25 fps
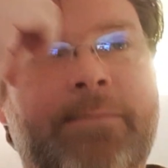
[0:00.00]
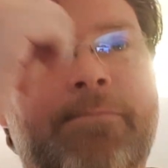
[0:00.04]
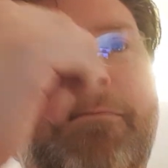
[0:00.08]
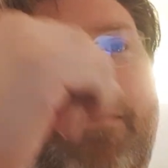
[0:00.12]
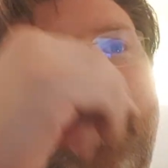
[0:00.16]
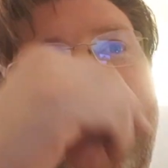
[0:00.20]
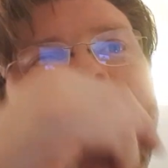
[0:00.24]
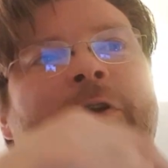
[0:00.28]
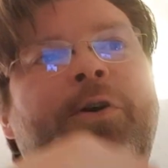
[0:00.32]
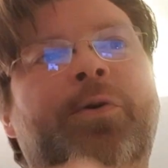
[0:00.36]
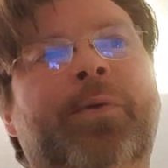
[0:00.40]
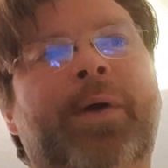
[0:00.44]

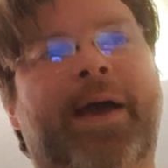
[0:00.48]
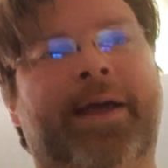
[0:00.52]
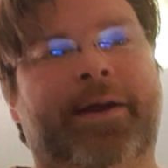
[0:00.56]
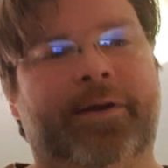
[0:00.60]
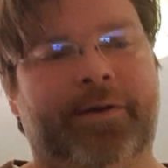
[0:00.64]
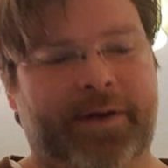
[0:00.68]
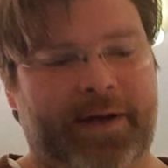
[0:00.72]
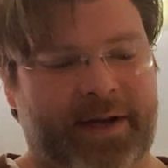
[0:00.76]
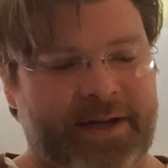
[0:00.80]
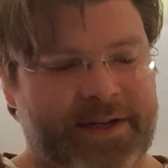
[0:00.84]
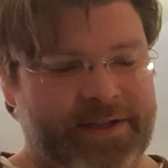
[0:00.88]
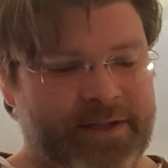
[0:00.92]

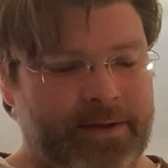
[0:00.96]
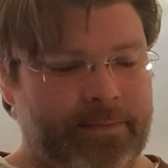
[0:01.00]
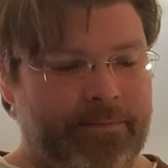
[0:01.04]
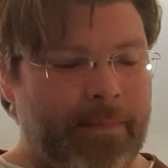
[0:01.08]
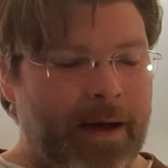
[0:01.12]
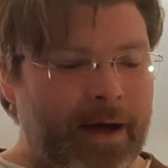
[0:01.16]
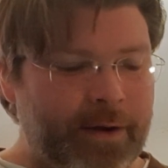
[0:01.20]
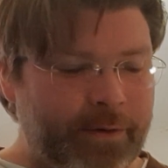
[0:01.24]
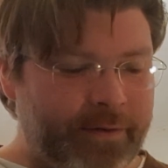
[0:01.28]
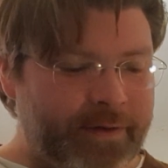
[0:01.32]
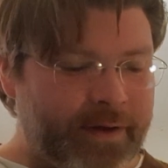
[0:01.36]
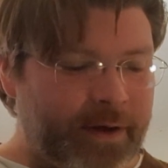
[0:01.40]
Monoenergism.
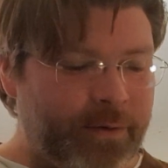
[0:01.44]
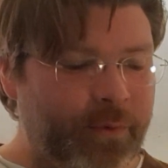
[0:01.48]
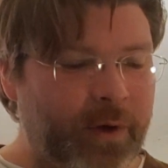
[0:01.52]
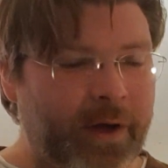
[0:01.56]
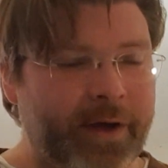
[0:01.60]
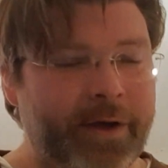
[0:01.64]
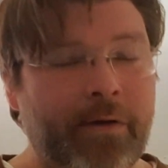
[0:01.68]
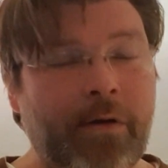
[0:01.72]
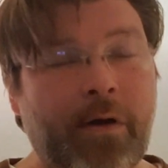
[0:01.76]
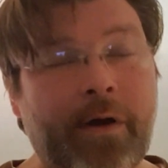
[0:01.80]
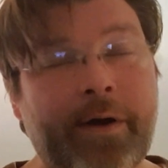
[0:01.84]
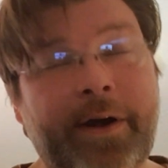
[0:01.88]
Well,
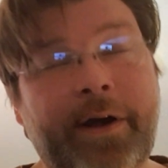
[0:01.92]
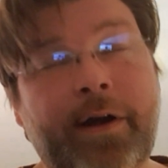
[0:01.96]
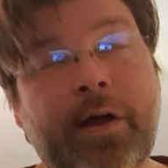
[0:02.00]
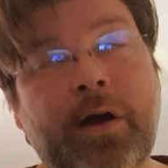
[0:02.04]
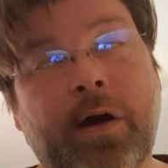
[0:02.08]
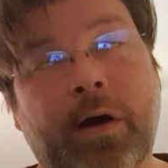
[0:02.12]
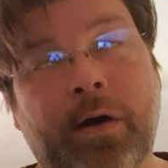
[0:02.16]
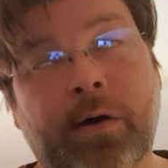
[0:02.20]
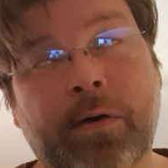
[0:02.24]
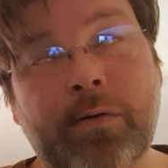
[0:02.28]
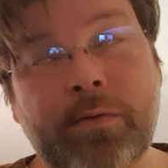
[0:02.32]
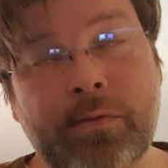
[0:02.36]
you already
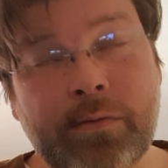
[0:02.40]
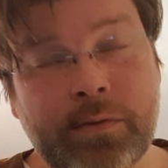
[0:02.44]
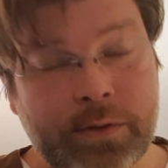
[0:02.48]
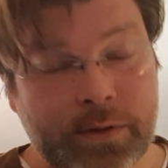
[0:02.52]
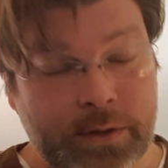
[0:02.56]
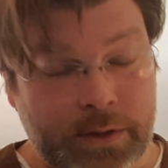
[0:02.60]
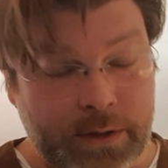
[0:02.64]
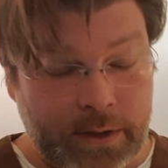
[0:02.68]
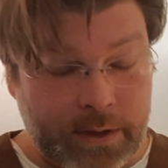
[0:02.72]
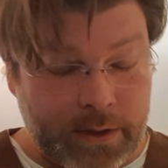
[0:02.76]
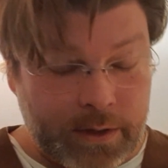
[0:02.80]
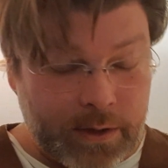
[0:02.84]
know
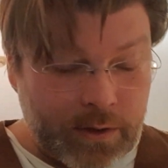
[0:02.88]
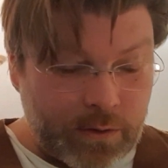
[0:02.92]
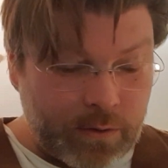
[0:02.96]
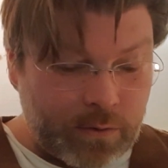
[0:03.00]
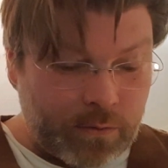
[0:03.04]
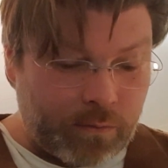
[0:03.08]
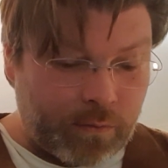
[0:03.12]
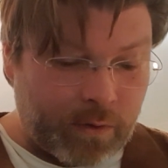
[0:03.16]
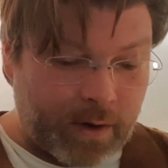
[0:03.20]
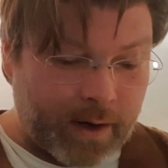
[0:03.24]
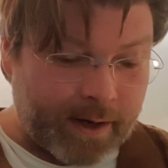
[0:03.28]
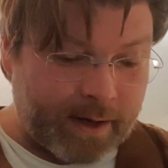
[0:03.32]

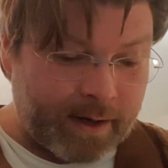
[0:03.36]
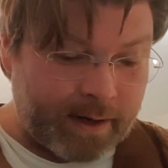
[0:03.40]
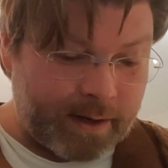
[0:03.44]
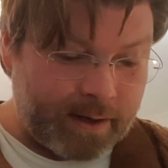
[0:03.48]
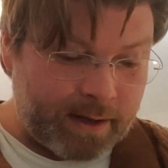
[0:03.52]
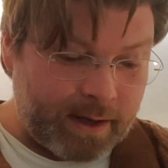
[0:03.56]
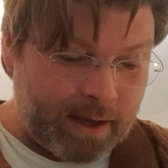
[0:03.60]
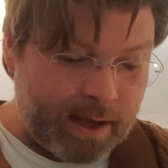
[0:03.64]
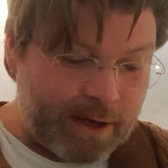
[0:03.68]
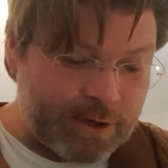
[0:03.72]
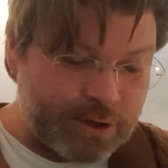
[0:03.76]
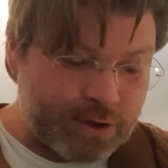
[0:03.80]
what
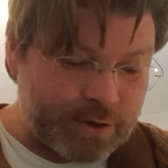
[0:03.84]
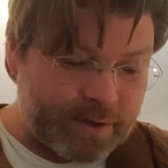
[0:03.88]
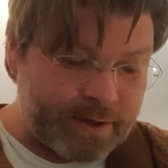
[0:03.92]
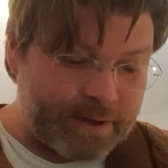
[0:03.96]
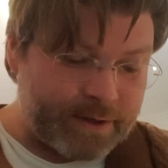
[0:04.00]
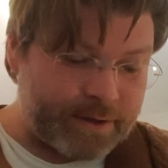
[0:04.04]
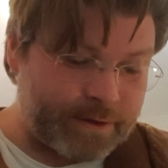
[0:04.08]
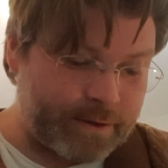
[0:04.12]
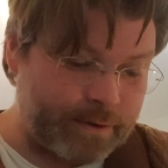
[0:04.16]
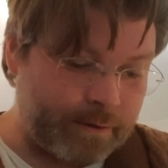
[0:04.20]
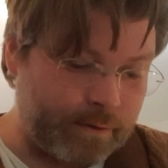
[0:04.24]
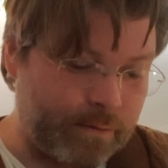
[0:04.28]
each of
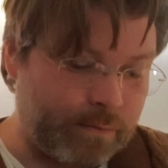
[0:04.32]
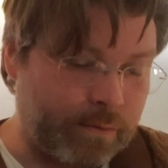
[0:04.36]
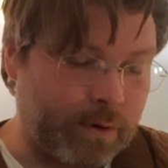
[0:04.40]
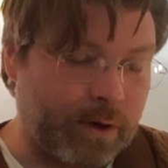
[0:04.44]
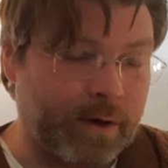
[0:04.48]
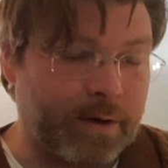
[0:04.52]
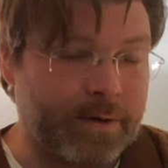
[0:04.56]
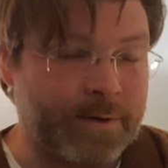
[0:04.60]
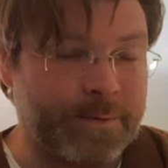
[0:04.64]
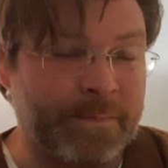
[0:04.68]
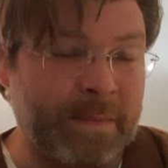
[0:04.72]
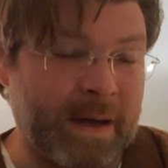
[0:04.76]
these two
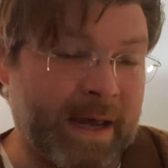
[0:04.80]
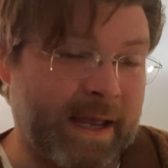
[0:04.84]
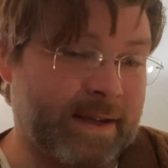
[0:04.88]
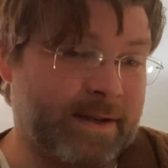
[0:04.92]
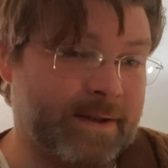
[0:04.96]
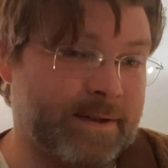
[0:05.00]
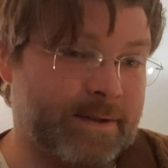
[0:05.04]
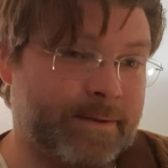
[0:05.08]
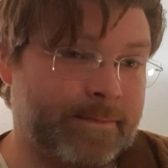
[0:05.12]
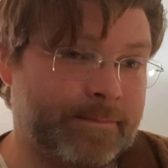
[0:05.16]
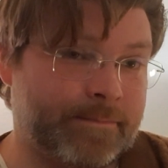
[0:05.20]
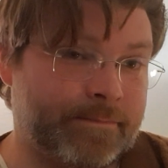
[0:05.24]
words
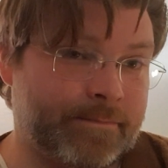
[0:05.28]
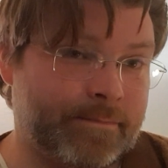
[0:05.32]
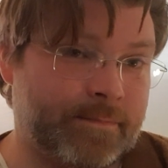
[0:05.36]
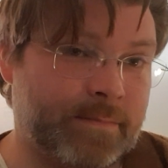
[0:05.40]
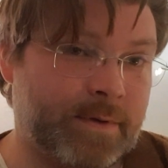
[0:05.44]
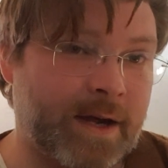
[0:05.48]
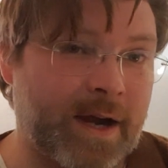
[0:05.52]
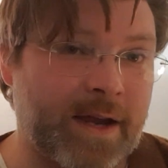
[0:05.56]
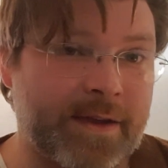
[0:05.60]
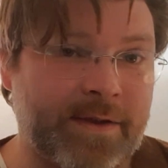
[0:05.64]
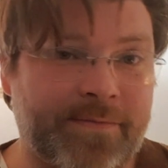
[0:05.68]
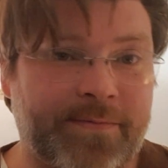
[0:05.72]
means.
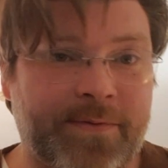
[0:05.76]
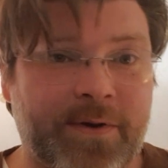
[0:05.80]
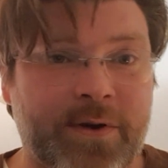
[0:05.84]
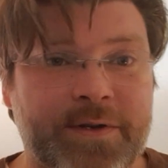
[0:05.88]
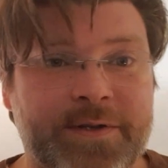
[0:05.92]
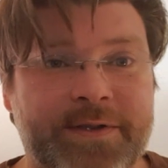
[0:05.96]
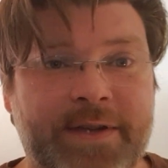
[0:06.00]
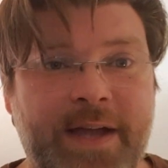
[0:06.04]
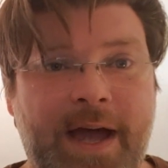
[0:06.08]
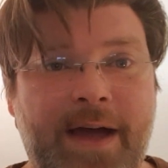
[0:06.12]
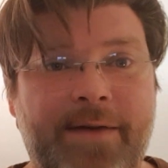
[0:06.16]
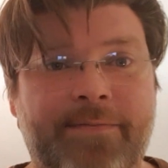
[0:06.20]
You got the
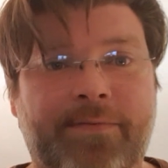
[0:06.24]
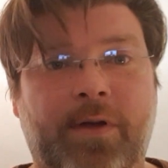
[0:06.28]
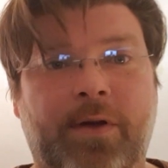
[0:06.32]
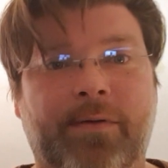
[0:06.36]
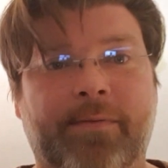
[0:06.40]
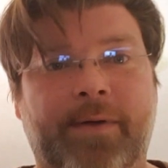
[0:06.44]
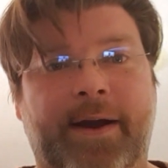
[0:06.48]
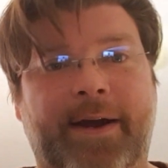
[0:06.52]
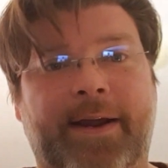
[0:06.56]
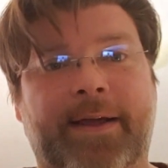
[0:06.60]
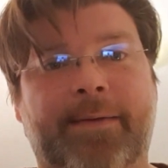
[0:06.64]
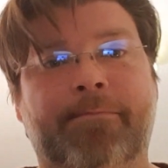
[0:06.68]
first half
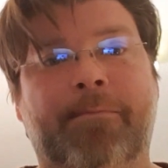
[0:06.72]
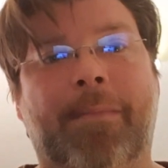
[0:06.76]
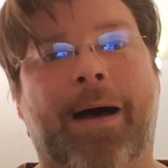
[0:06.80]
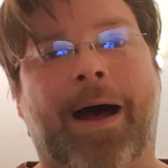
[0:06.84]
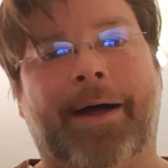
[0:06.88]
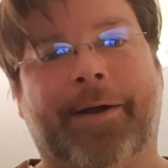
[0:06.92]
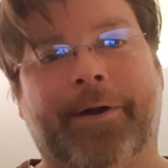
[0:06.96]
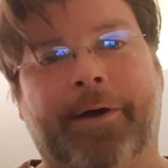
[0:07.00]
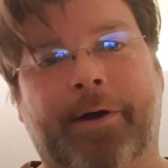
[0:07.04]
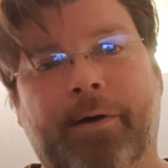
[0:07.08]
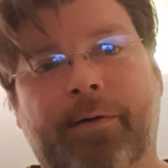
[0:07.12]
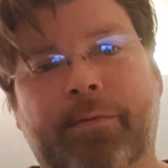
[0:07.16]
already,
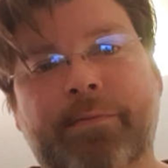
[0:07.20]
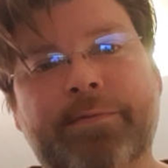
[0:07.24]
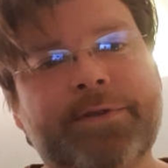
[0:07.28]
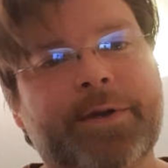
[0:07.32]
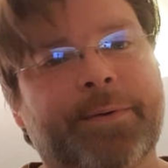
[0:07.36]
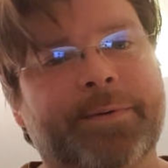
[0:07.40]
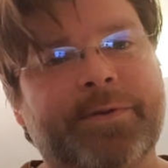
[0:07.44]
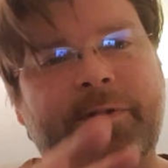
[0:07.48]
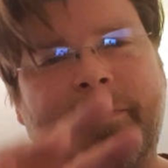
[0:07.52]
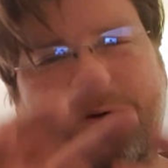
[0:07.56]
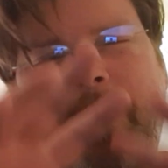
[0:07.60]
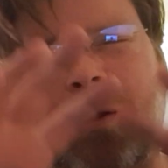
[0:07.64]
mono.
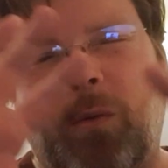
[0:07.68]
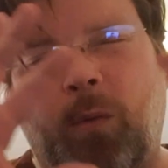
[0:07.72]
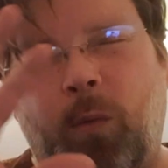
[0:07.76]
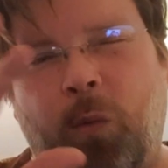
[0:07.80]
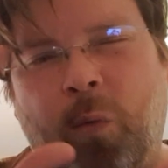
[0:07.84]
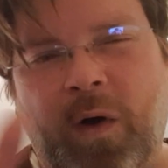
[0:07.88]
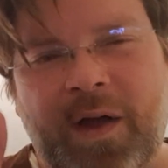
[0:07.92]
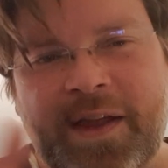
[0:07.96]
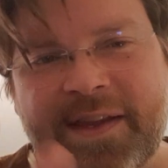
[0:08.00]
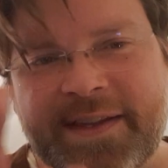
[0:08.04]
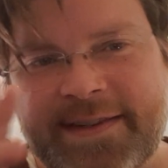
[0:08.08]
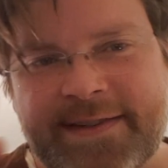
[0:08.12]
So we're talking about
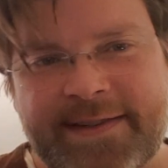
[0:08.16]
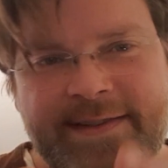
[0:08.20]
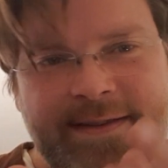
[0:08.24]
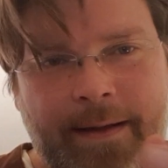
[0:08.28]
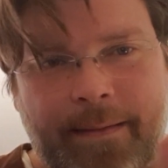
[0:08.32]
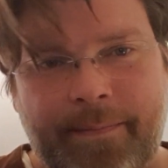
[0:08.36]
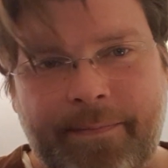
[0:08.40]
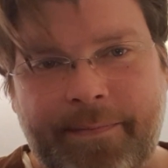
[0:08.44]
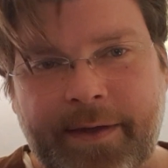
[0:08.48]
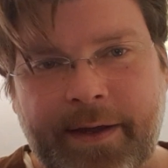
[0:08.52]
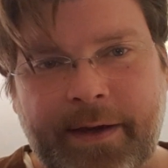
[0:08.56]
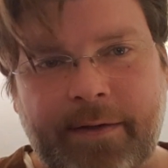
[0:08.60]
one
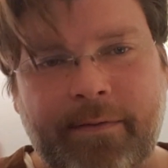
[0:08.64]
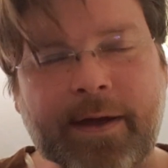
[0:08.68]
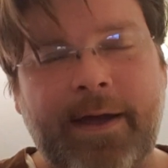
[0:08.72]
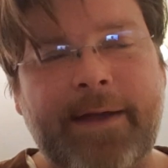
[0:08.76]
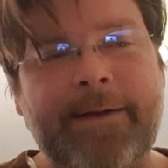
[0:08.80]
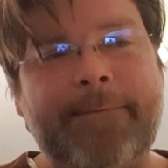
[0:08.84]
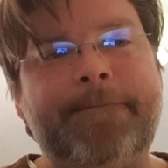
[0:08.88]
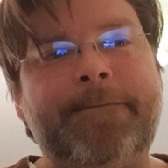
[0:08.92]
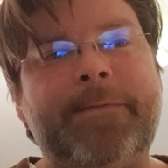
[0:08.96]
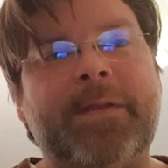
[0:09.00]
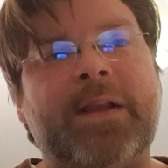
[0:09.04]
something, right?